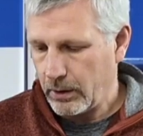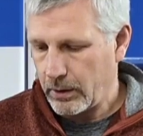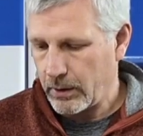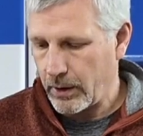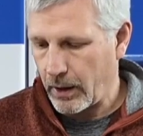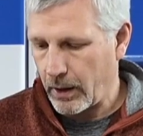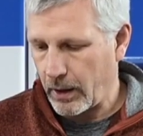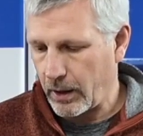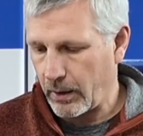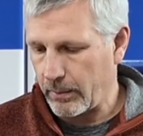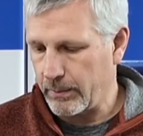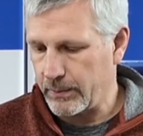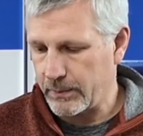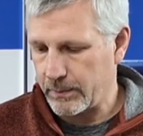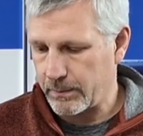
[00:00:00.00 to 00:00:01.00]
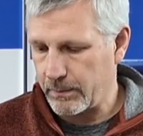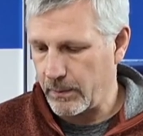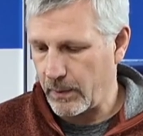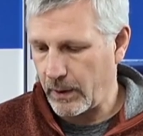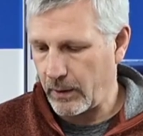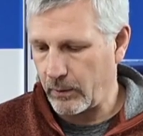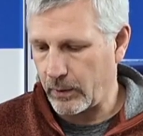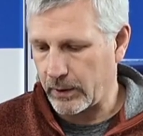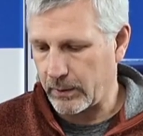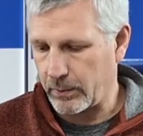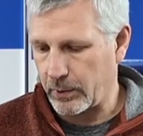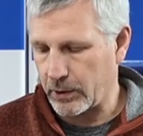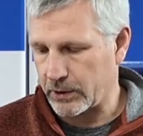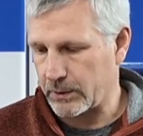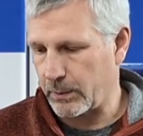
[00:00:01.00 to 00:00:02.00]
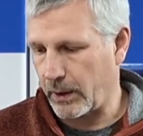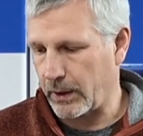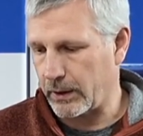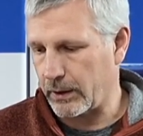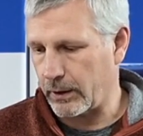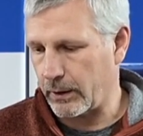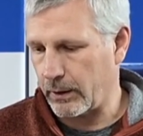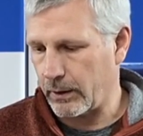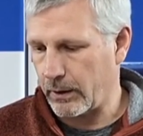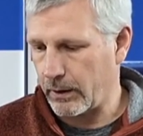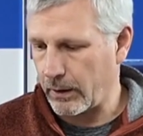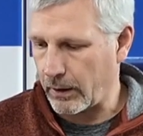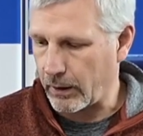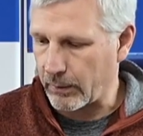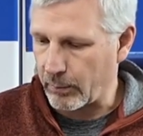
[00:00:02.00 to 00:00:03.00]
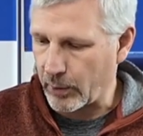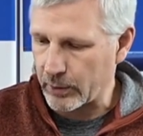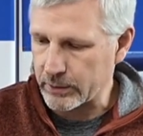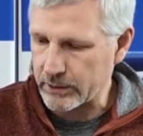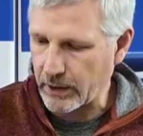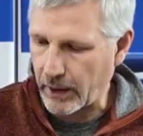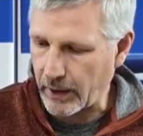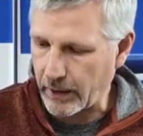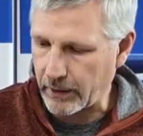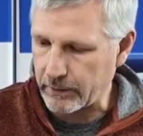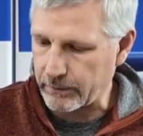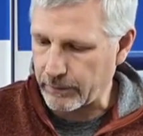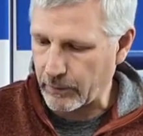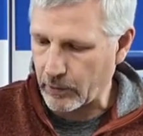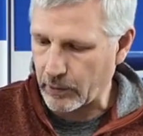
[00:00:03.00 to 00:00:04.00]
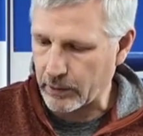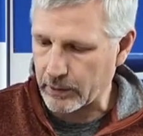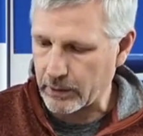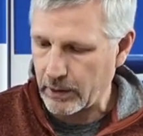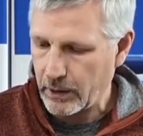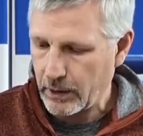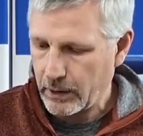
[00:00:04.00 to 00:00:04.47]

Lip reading: knob with push button on both sides for